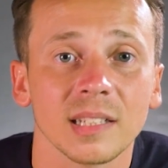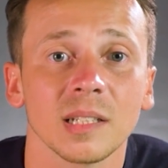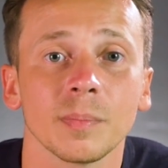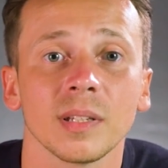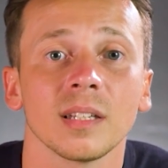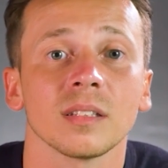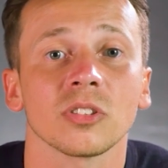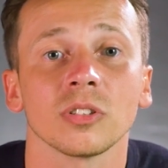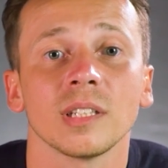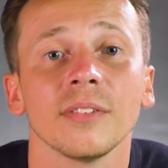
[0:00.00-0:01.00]
going to be the
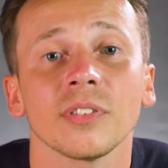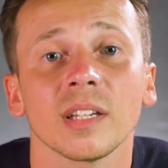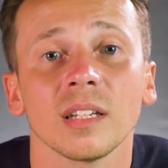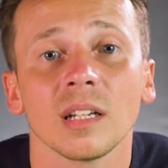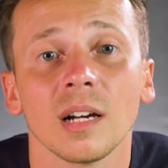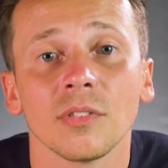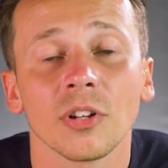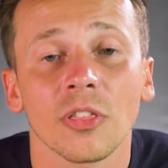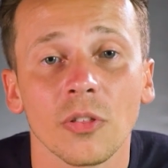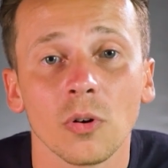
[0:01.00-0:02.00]
Certificate of
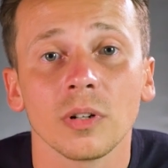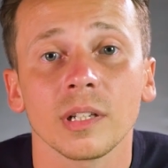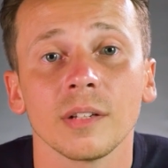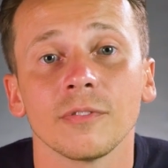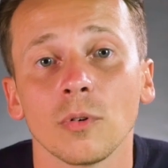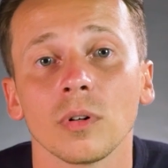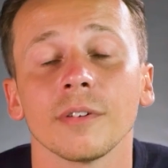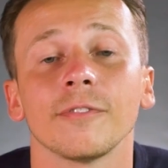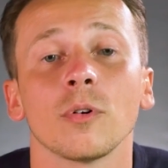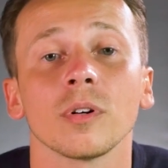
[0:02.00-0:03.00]
Authority for a
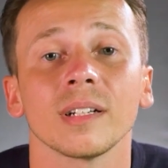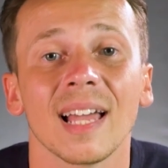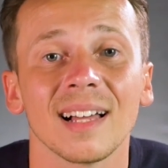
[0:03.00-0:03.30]
Foreign